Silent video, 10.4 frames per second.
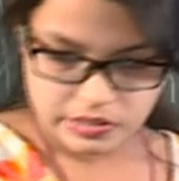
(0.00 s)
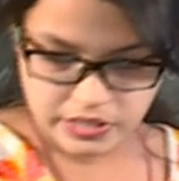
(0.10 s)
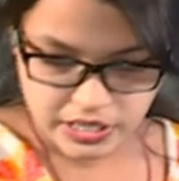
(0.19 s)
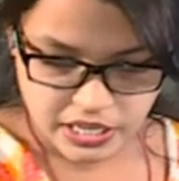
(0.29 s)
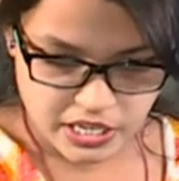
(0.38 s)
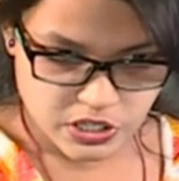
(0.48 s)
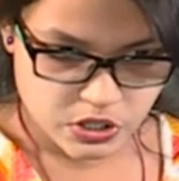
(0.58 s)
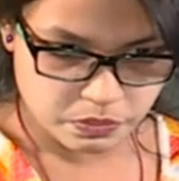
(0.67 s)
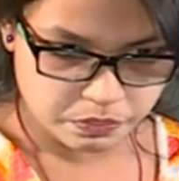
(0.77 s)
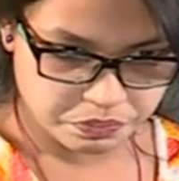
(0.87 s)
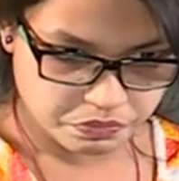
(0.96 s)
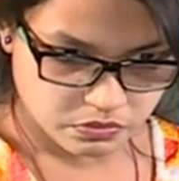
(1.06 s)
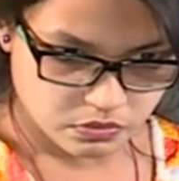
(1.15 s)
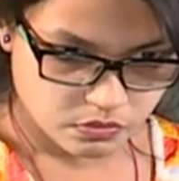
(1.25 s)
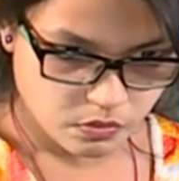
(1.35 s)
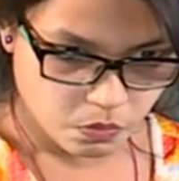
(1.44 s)
study each.
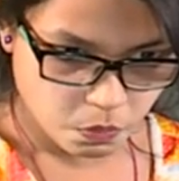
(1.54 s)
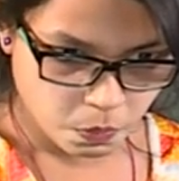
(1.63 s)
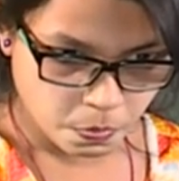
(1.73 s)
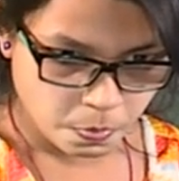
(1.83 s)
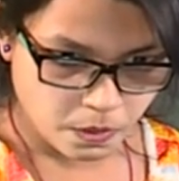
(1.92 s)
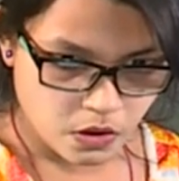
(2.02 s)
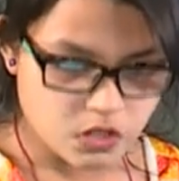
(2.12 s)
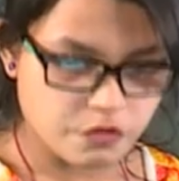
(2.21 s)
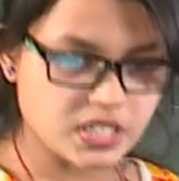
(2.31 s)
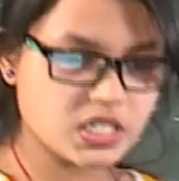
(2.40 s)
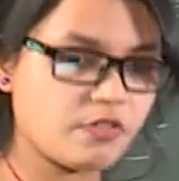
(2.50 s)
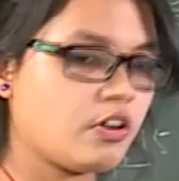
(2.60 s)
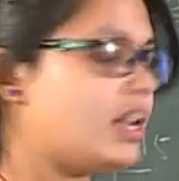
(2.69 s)
So first of all,